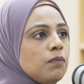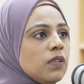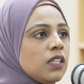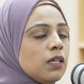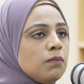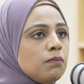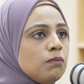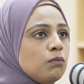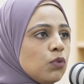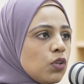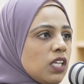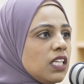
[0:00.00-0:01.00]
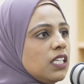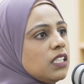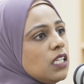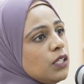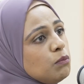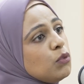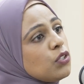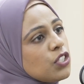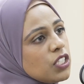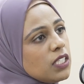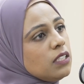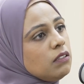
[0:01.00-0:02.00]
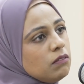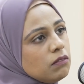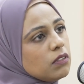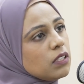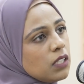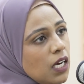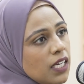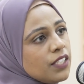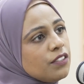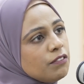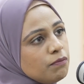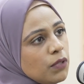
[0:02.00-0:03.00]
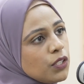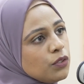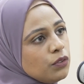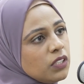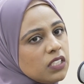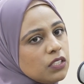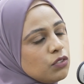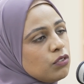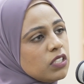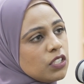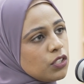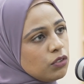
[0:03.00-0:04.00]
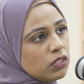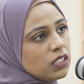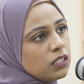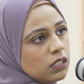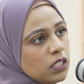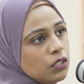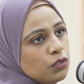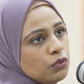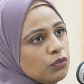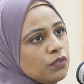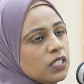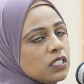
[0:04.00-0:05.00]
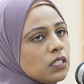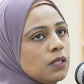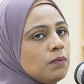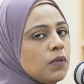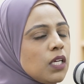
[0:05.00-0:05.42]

the Murid and the Murshid kind of model that is traditional in Sufism.